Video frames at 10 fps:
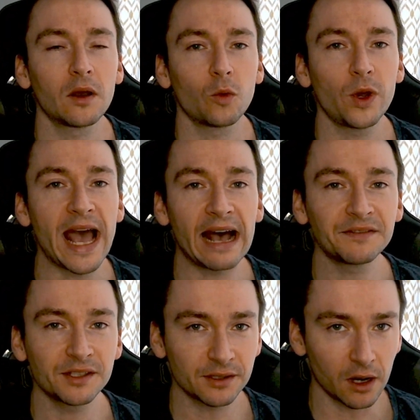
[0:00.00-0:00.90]
We have
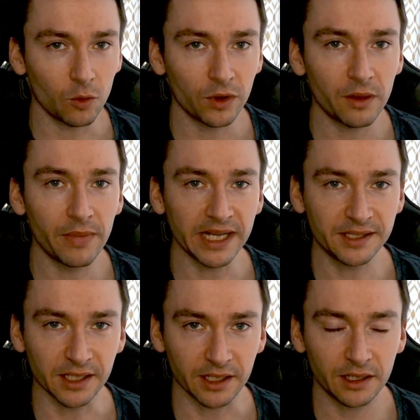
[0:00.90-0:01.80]
to start with the
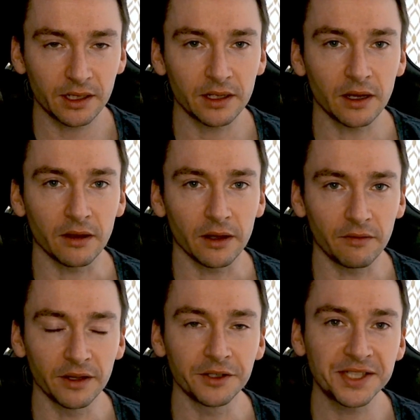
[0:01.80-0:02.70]
basic of
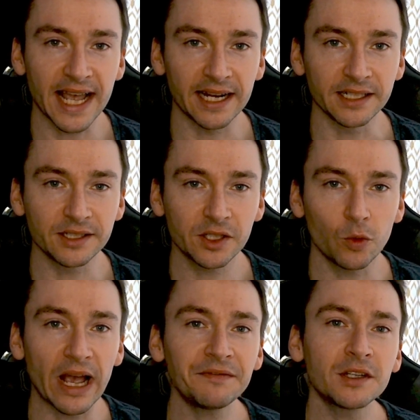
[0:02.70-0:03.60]
understandings.
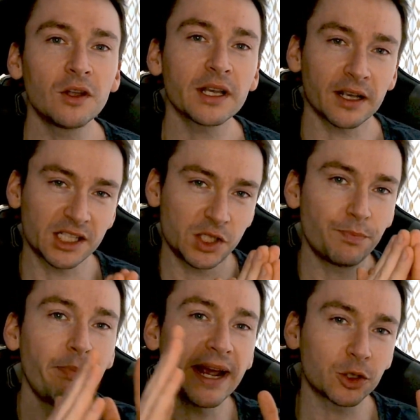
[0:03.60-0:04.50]
We have to look at
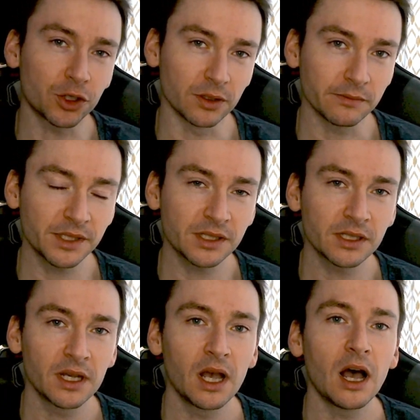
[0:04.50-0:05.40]
spectrums
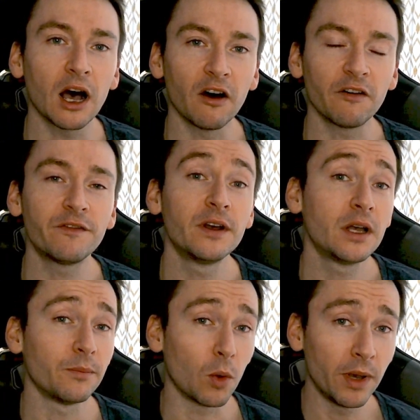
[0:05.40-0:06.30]
of
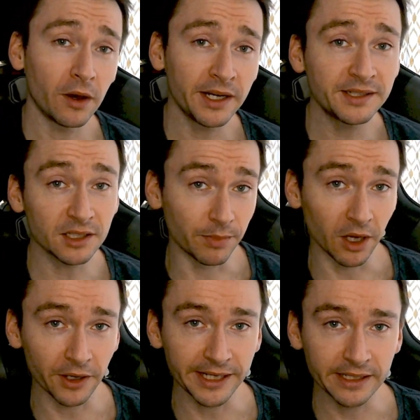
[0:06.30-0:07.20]
mobility,
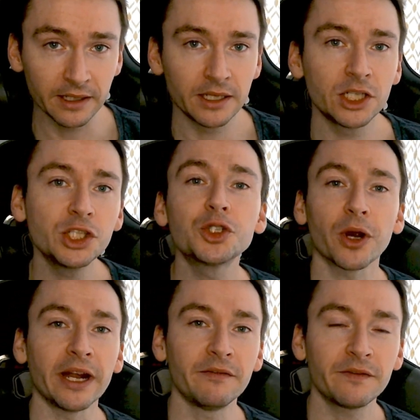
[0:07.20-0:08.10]
stability,
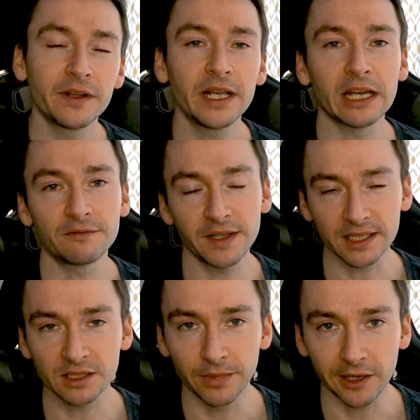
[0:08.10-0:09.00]
strength,
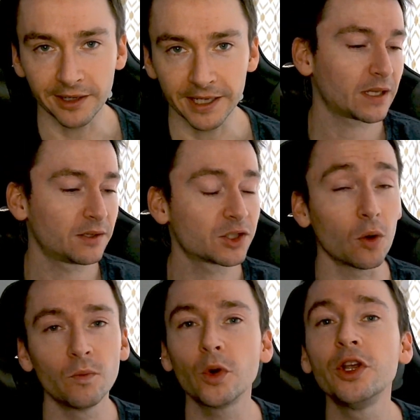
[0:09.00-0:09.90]
flexibility. So
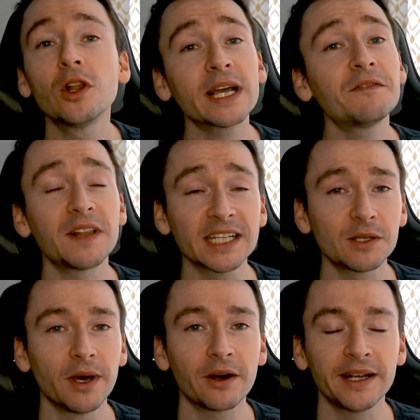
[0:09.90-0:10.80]
when you look at
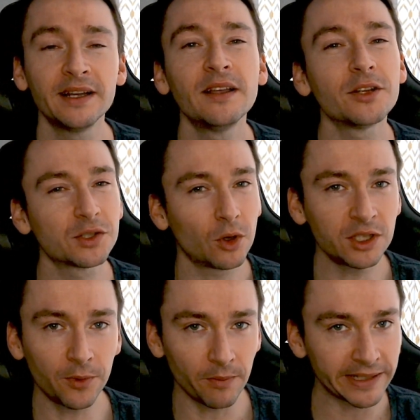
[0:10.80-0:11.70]
flexibility, there's
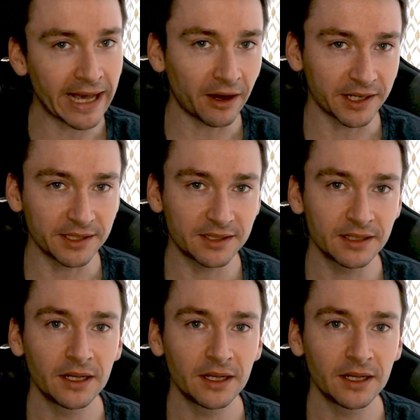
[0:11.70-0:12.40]
multiple modalities